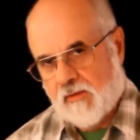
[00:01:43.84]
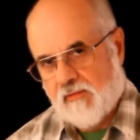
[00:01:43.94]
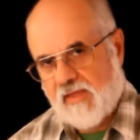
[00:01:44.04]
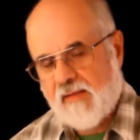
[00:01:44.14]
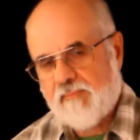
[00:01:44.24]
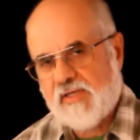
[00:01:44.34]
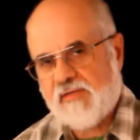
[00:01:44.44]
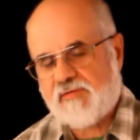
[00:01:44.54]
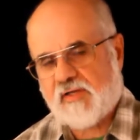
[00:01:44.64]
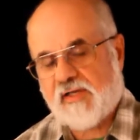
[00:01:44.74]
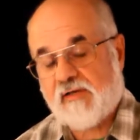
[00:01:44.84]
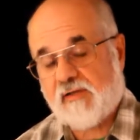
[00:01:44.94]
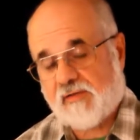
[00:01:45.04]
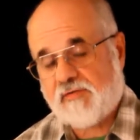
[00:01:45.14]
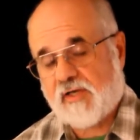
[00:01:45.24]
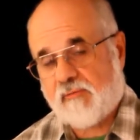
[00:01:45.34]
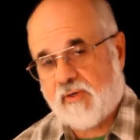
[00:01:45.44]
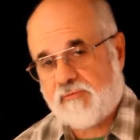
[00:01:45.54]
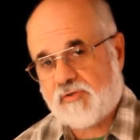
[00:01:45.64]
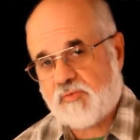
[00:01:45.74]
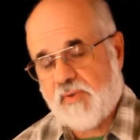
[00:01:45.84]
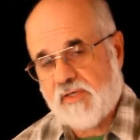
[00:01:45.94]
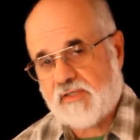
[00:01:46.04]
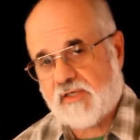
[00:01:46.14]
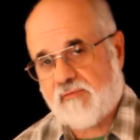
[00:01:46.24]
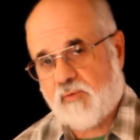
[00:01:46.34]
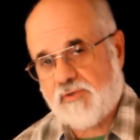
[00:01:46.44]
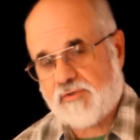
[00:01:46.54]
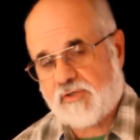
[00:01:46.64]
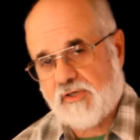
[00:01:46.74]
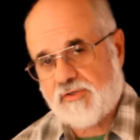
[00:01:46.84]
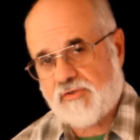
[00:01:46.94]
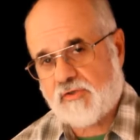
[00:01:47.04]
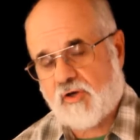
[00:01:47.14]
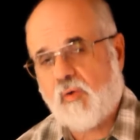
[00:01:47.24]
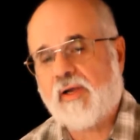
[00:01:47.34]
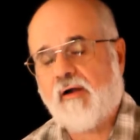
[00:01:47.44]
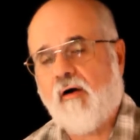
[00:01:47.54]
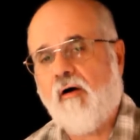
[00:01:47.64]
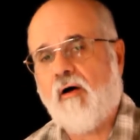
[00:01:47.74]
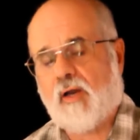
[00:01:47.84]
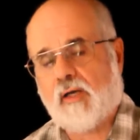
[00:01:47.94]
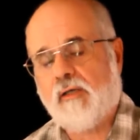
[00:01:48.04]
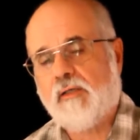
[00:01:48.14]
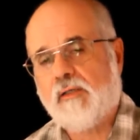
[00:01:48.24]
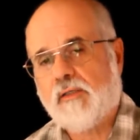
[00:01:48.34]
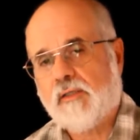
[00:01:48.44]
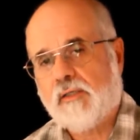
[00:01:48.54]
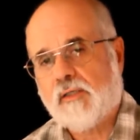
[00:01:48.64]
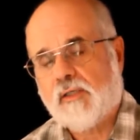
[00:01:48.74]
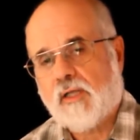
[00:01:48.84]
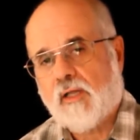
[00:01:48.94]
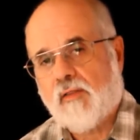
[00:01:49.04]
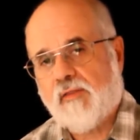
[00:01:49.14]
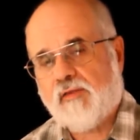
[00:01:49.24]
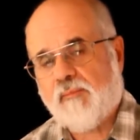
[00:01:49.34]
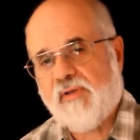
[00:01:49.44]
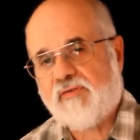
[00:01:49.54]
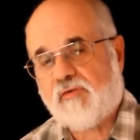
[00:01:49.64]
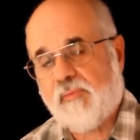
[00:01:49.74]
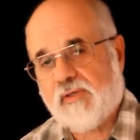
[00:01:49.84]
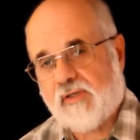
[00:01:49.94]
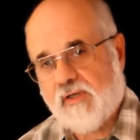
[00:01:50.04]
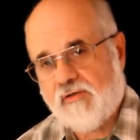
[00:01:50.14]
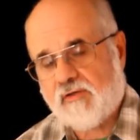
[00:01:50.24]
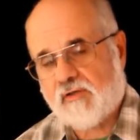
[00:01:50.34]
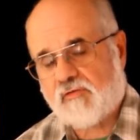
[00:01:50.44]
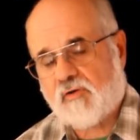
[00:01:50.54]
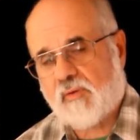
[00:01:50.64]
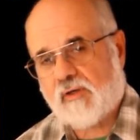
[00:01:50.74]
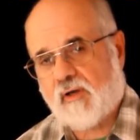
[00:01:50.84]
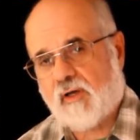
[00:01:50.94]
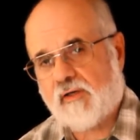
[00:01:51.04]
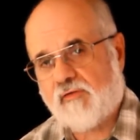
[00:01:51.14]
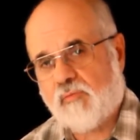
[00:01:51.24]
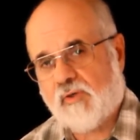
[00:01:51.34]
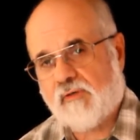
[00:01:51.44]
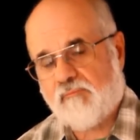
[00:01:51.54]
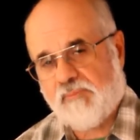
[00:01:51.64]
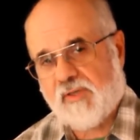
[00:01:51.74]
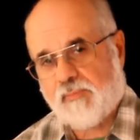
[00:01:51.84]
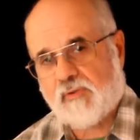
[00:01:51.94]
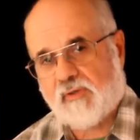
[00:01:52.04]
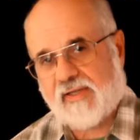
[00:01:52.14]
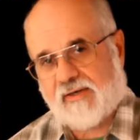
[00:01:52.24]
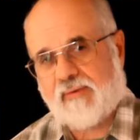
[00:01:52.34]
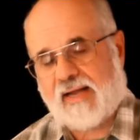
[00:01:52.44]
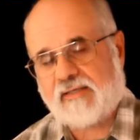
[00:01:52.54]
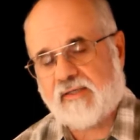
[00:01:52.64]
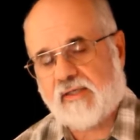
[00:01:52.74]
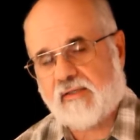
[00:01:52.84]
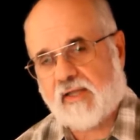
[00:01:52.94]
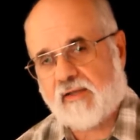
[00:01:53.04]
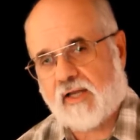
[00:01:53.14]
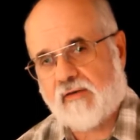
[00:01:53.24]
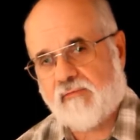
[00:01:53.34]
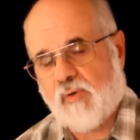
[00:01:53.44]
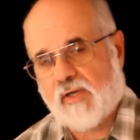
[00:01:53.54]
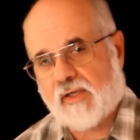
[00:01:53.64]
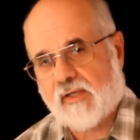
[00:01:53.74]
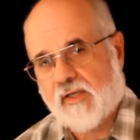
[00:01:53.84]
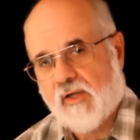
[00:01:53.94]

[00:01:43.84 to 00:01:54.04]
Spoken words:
That means that in, let's say, a retrospective, when discussions are going on, that the best communication that's going on is when people are interacting in that kind of way,